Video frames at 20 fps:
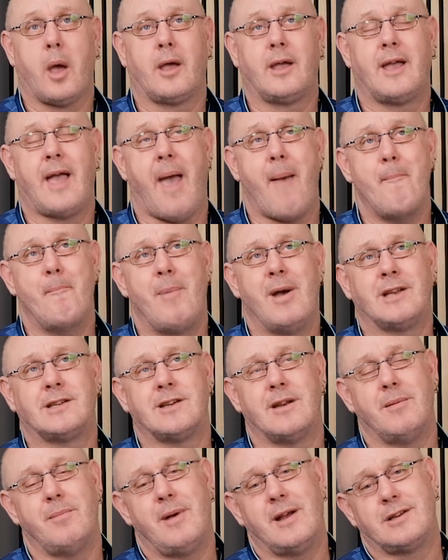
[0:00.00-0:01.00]
getting
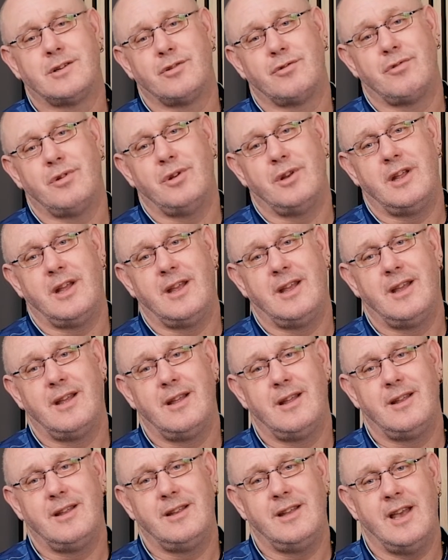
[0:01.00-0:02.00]
better and better through the
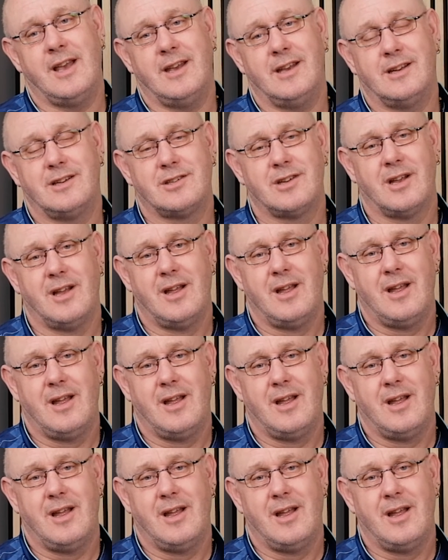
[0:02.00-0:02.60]
years,